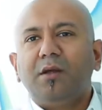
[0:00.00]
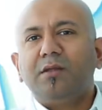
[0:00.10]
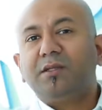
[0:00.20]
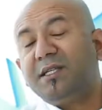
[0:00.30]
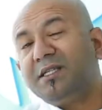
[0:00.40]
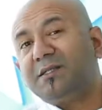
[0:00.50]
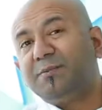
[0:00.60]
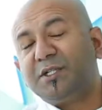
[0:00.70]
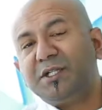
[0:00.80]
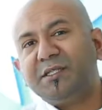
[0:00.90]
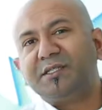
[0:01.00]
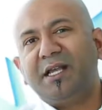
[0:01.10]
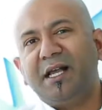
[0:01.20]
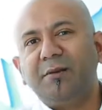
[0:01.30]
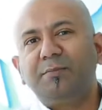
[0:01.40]
These machines
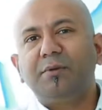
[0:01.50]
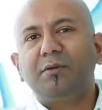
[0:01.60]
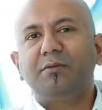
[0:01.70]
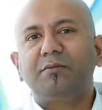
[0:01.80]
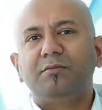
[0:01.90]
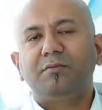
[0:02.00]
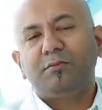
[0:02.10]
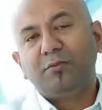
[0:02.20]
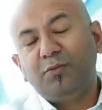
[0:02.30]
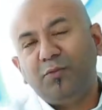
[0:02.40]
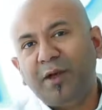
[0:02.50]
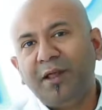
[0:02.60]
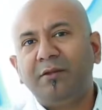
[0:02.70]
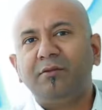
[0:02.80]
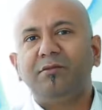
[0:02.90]
help when